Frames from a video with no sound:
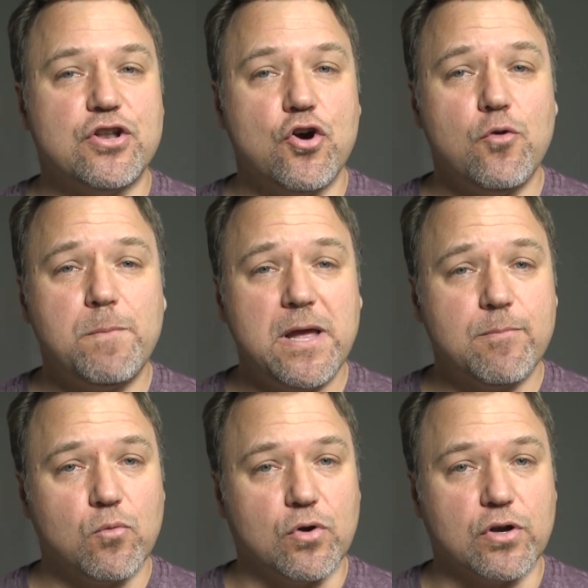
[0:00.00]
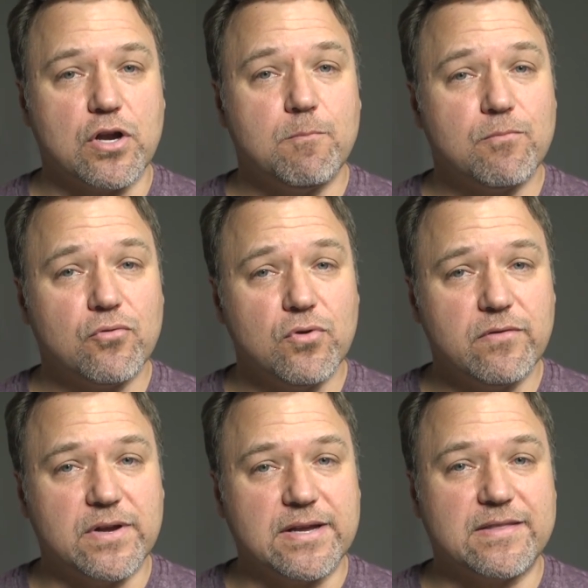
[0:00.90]
no paperwork
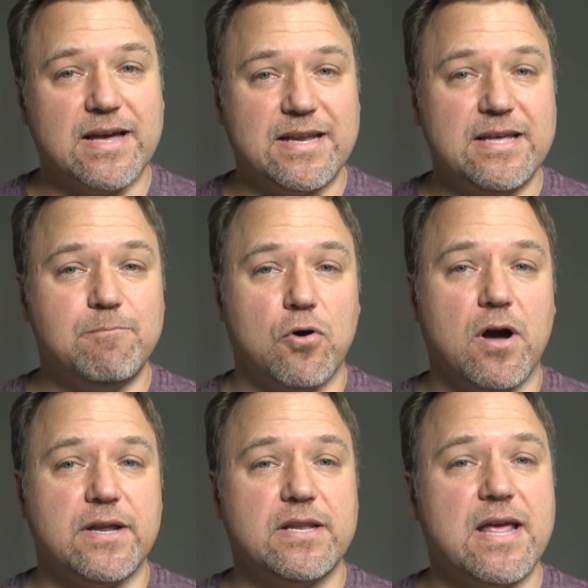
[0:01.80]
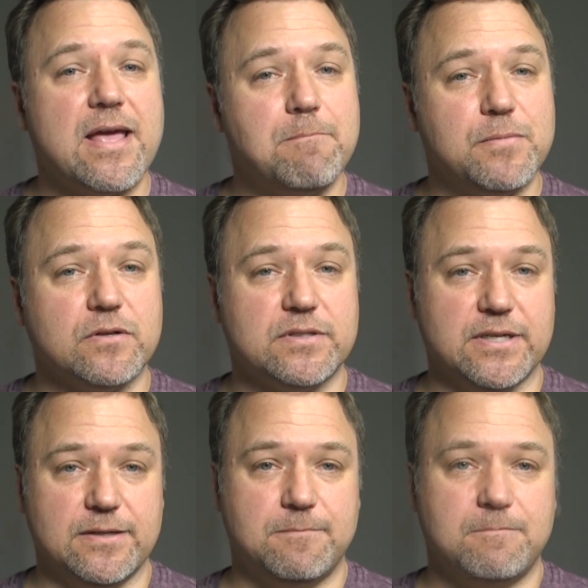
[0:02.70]
proving that he bought it and built it.